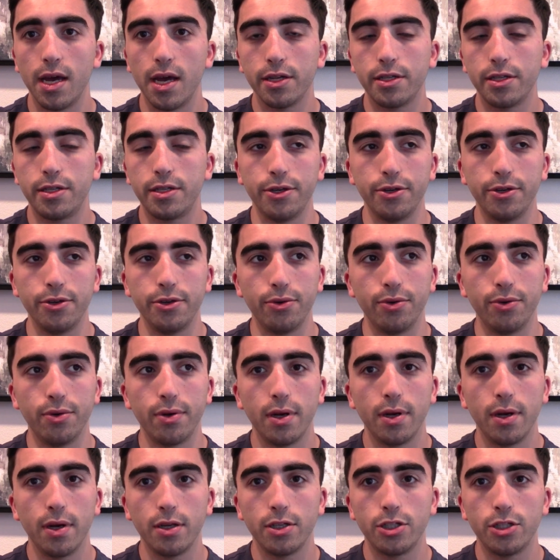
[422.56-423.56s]
to
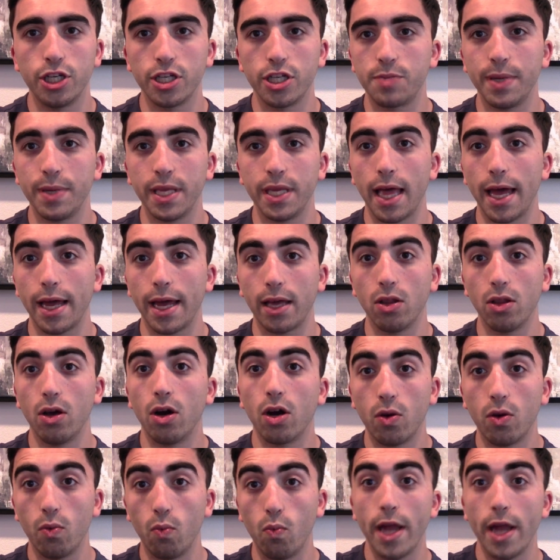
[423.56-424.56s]
just be like,
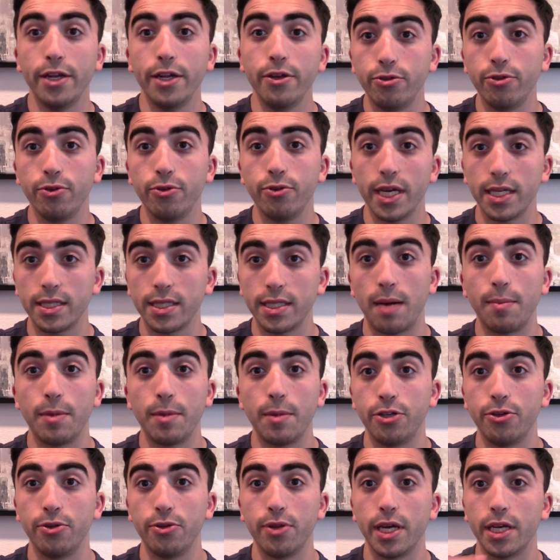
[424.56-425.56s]
look, when you do this, I'm going
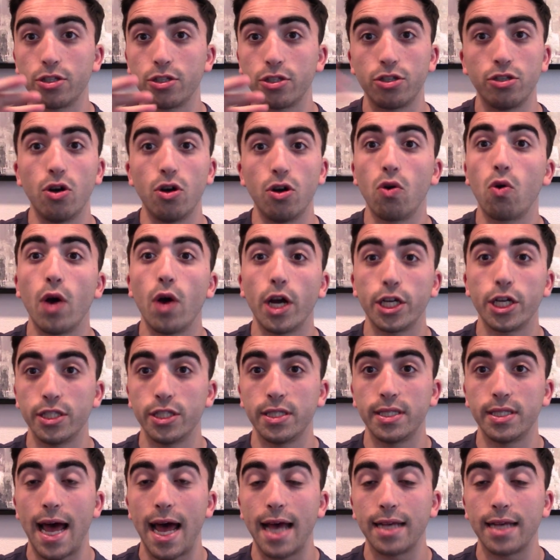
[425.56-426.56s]
to do this. No
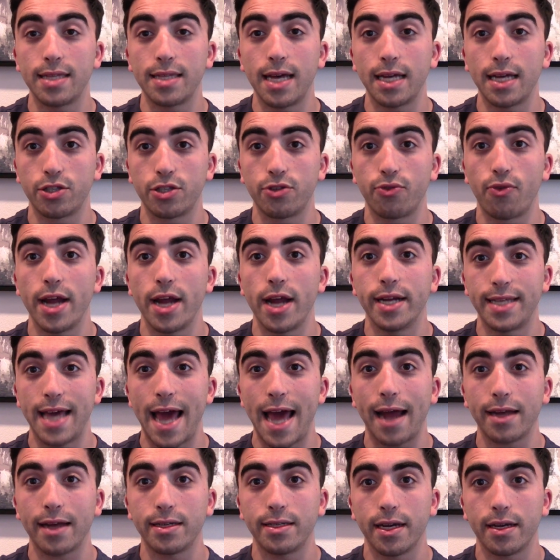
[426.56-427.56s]
questions asked. That's the right
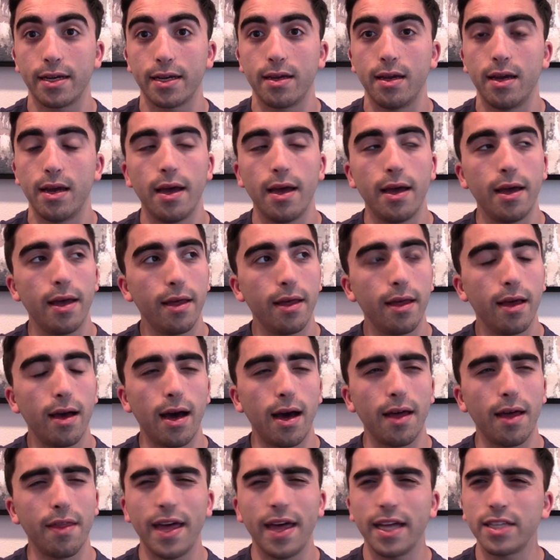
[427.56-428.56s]
tactic.
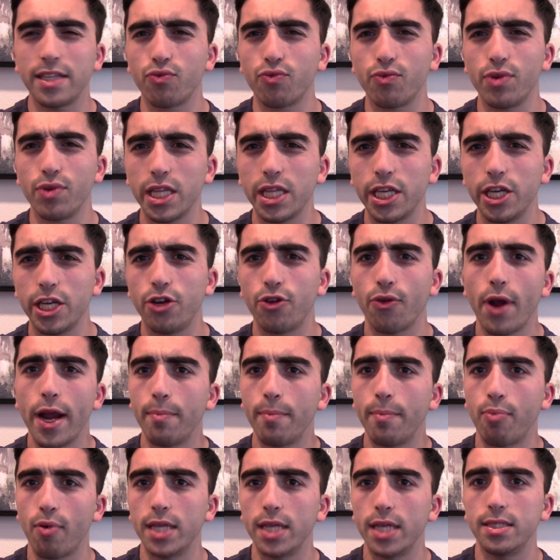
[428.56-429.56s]
That's really great
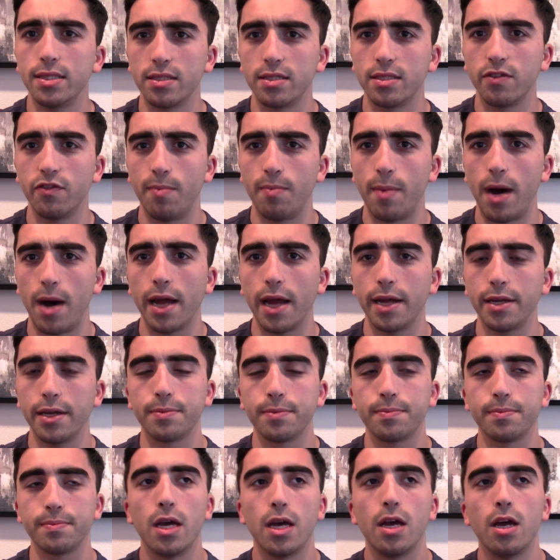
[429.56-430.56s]
presence of mind.
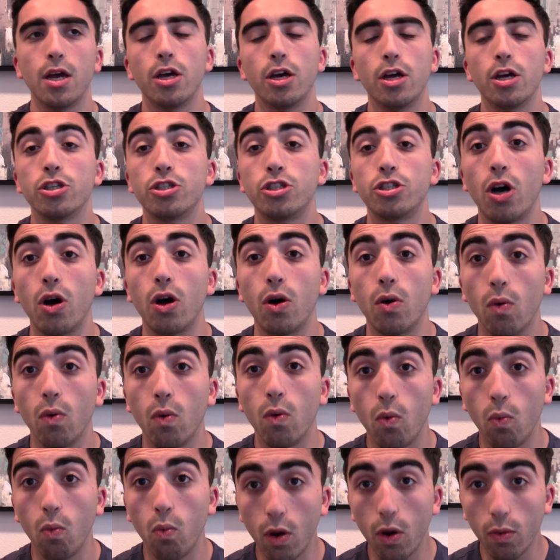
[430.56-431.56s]
So
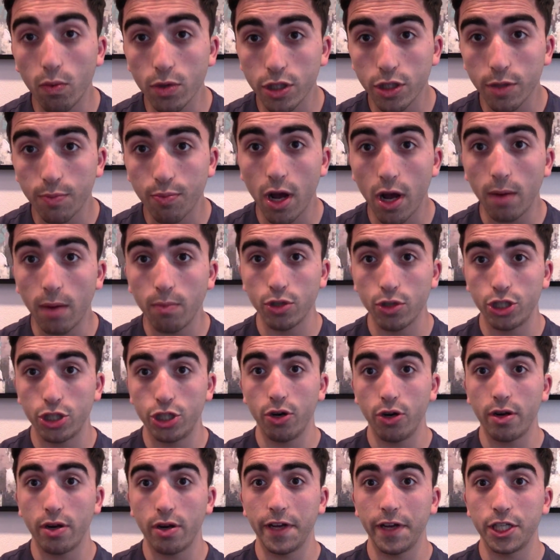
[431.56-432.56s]
what was the problem with
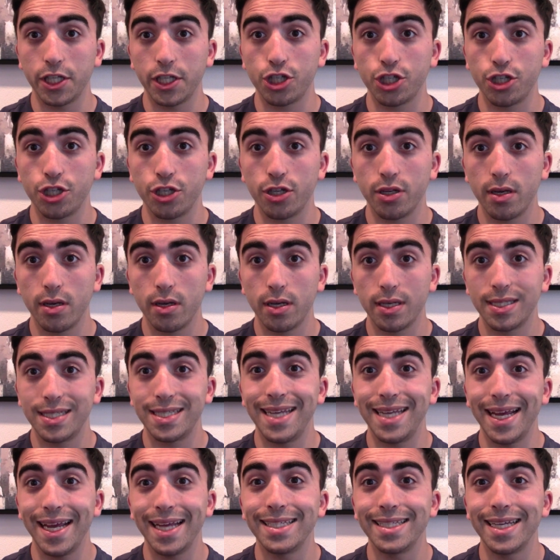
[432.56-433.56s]
Djokovic
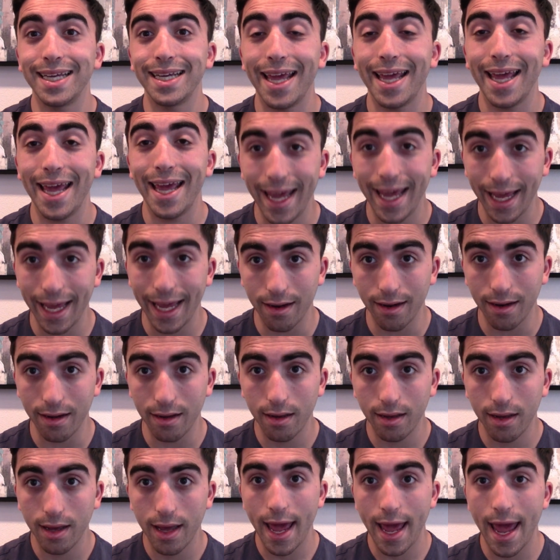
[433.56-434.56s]
standing in
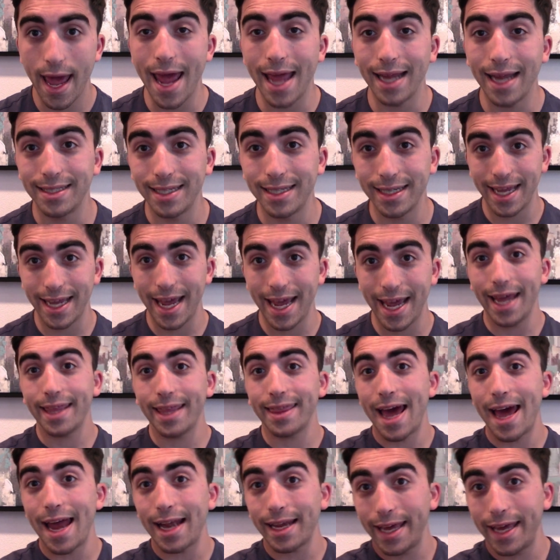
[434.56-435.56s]
and to take
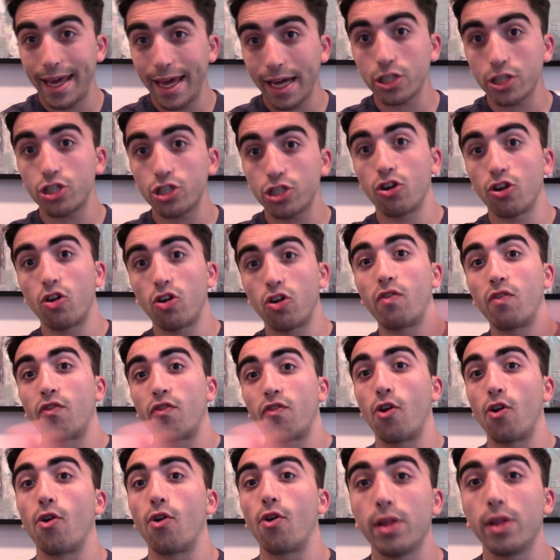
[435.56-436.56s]
that kick serve
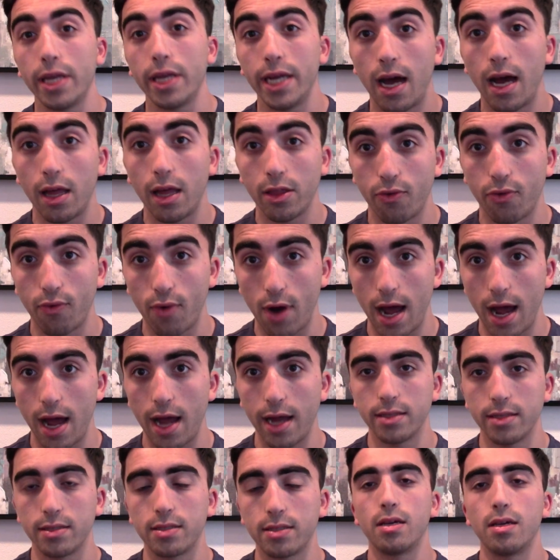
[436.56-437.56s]
early on the
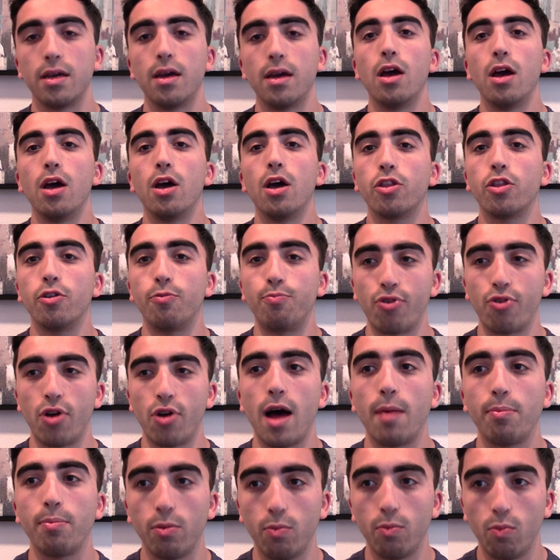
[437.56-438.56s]
rise? The
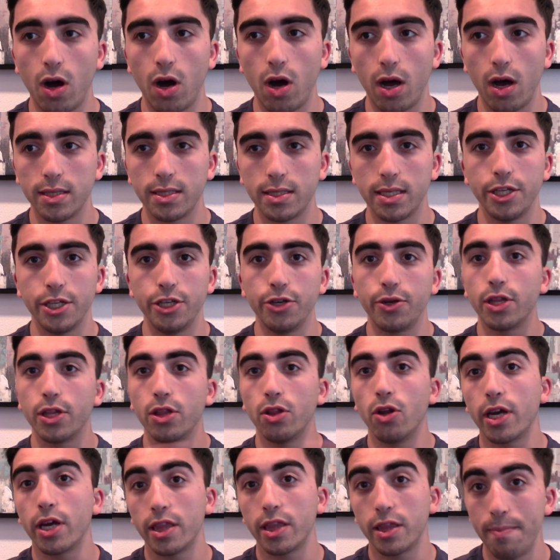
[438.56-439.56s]
problem was, and you can
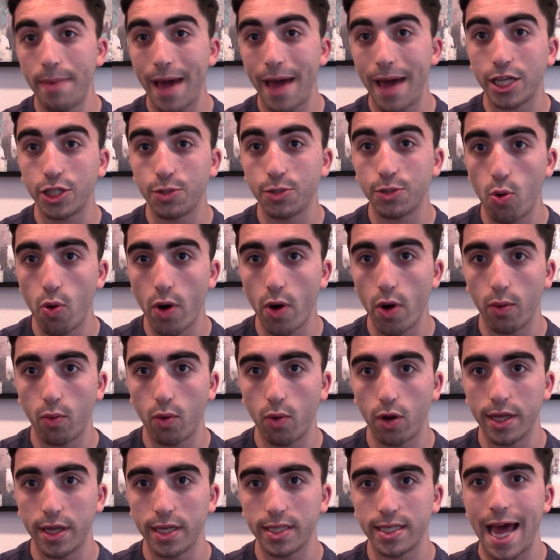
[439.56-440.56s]
look at the match point
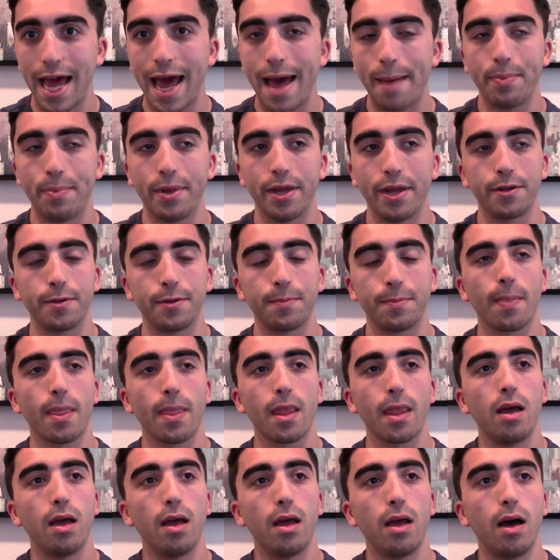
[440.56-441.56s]
where this happened.
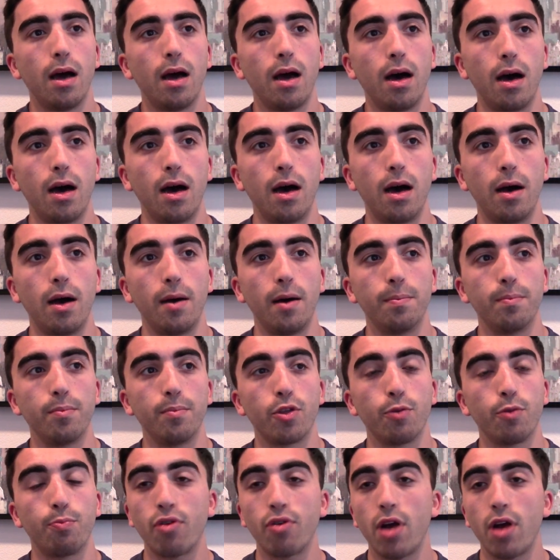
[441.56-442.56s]

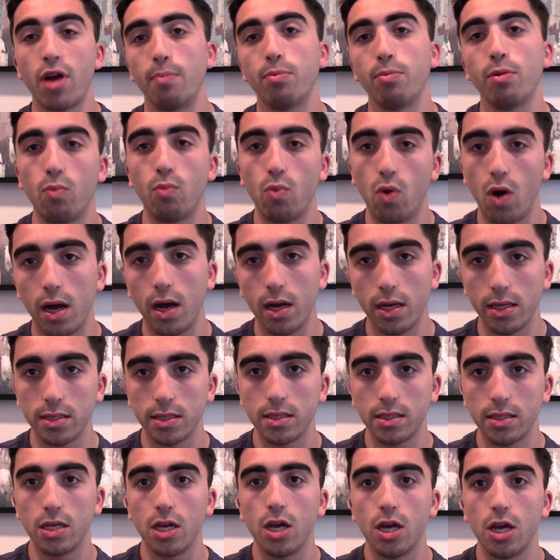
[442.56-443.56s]
The problem
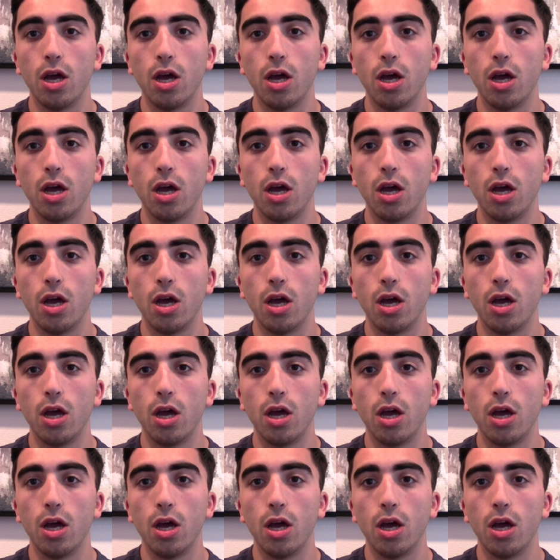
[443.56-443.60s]
was